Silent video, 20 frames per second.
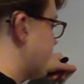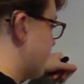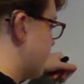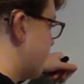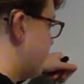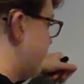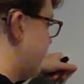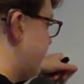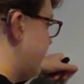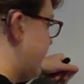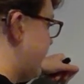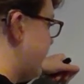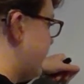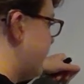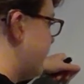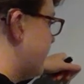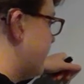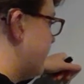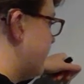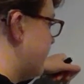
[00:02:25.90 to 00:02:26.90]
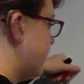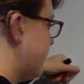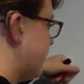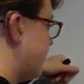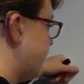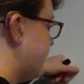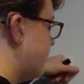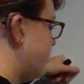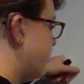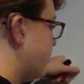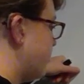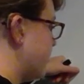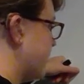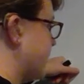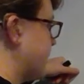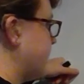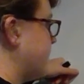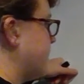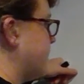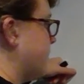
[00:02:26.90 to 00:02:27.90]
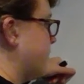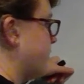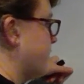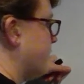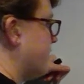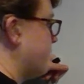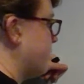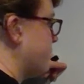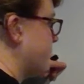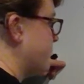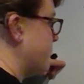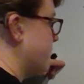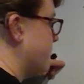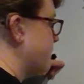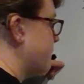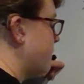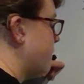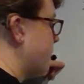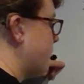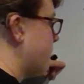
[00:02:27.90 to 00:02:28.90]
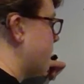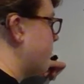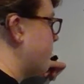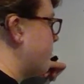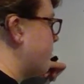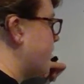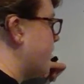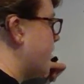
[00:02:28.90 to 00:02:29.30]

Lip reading: term would be 2 plus 2, which is 4.